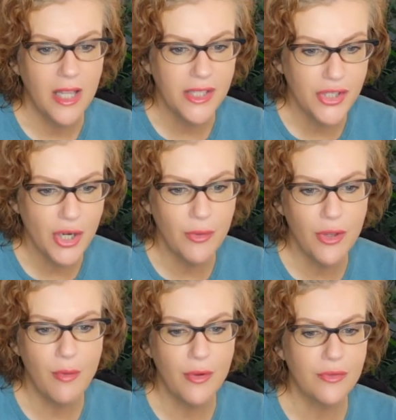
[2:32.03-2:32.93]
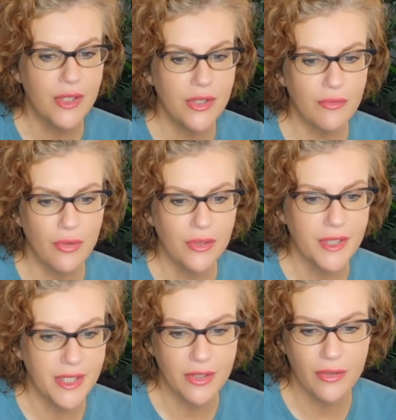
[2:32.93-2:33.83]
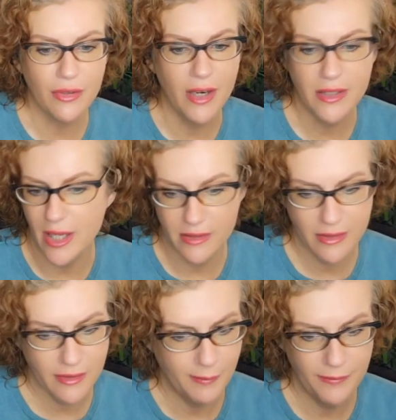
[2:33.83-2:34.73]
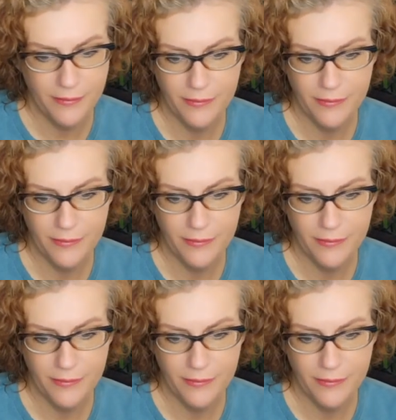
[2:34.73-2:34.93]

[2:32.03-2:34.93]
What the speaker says: Let's start with your most recent role. Does this look correct? Yes.